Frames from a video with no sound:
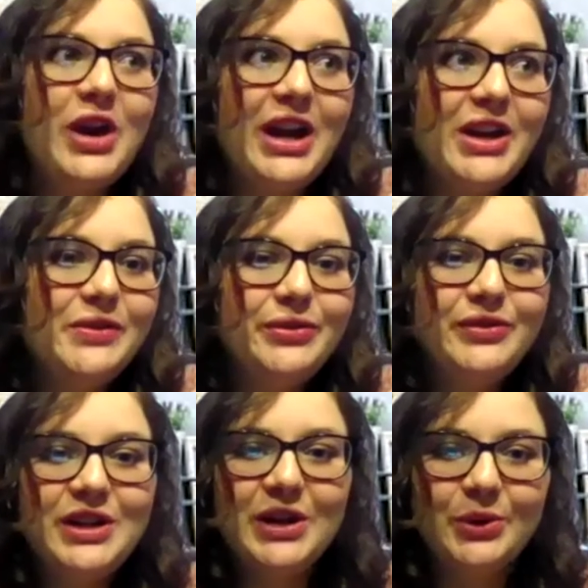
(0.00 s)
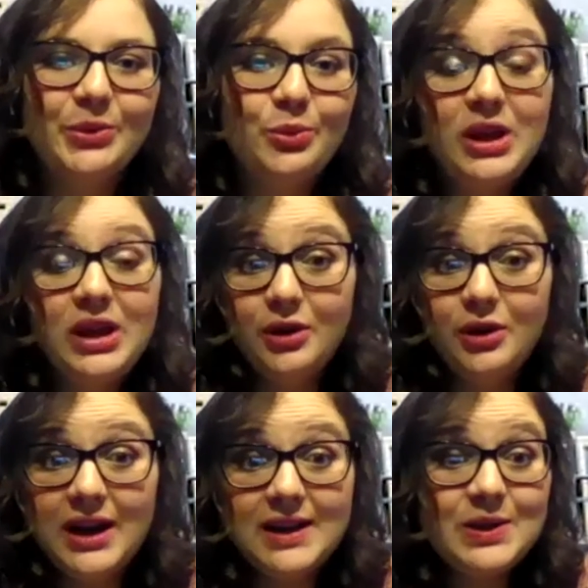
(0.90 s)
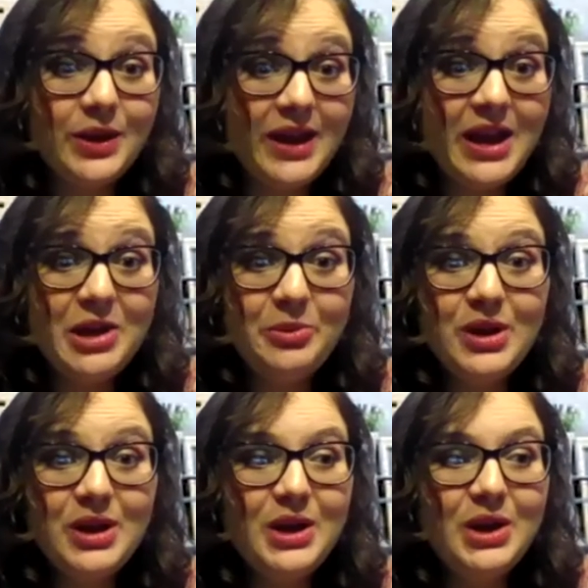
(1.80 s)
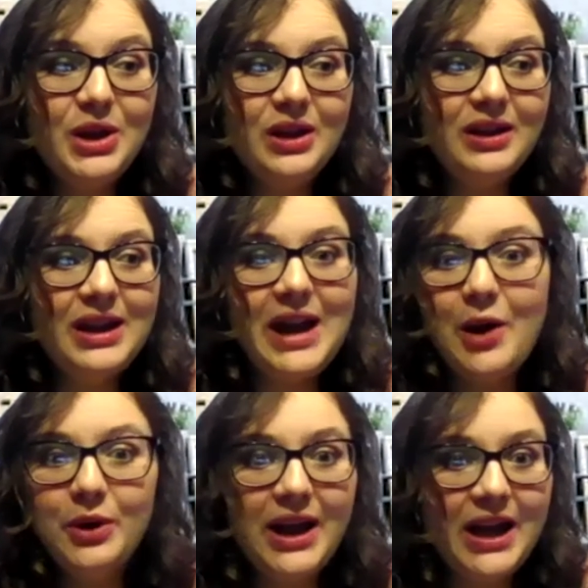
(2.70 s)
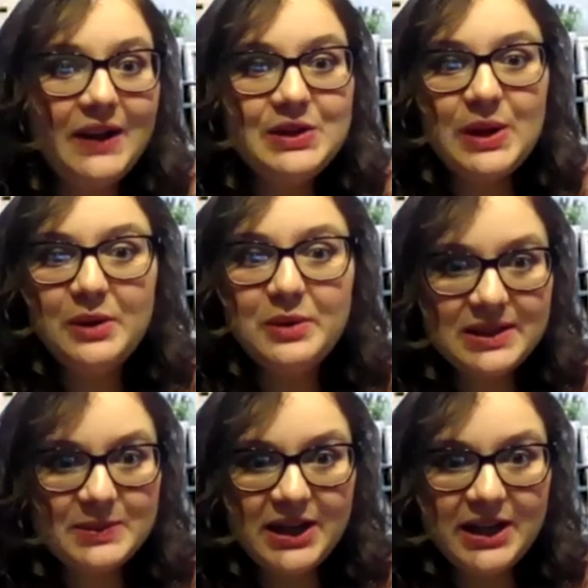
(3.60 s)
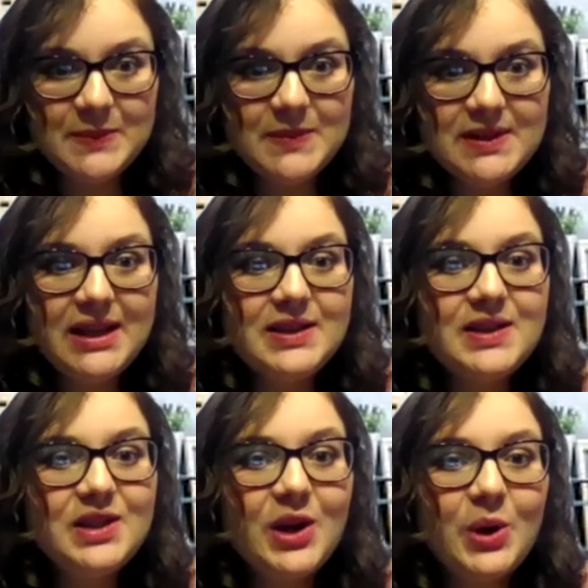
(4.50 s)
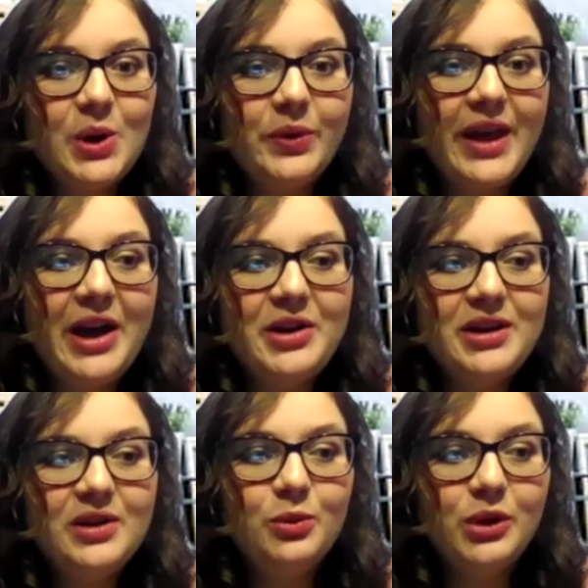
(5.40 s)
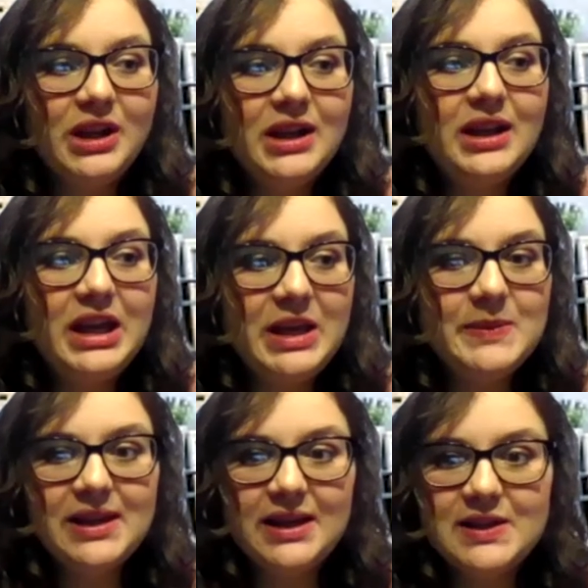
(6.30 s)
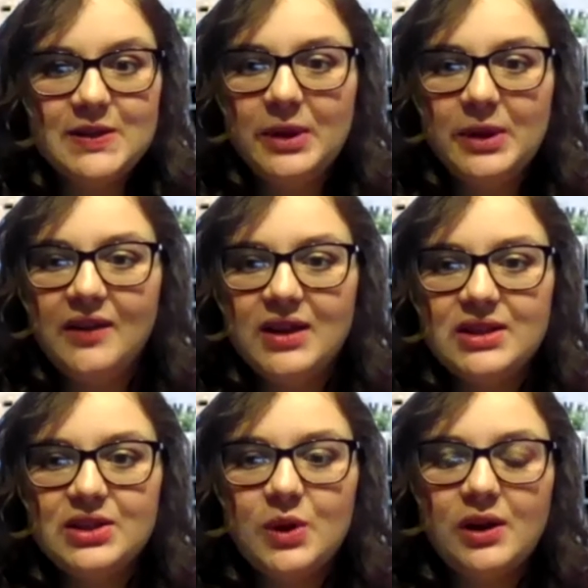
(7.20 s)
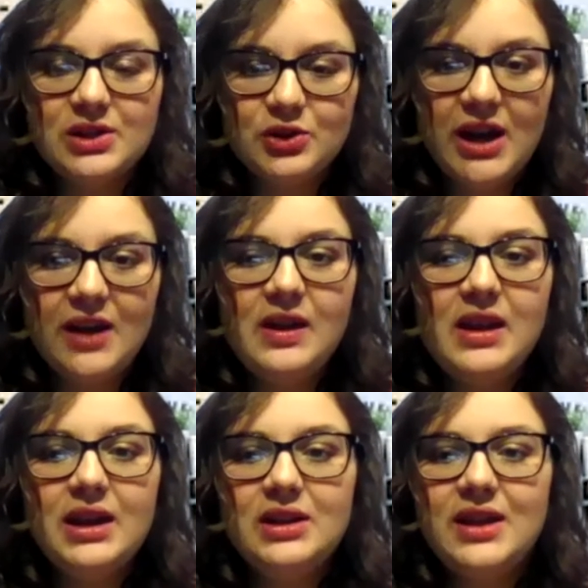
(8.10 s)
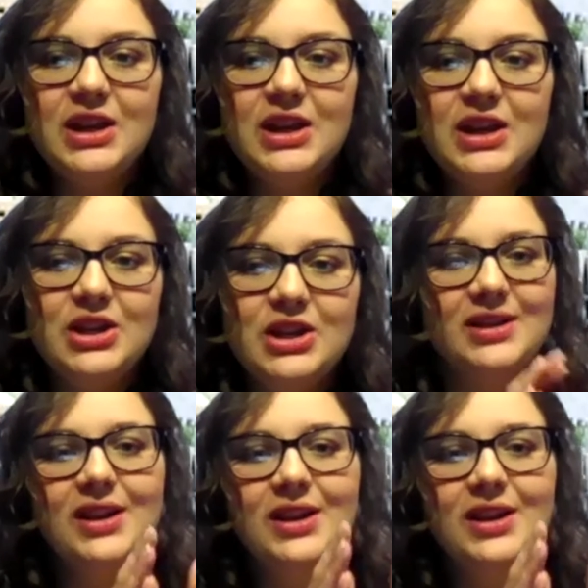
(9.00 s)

drive, you know, either us or them an hour and a half, 2 hours sometimes. And so that really keeps us from having to do all this driving. And they could just,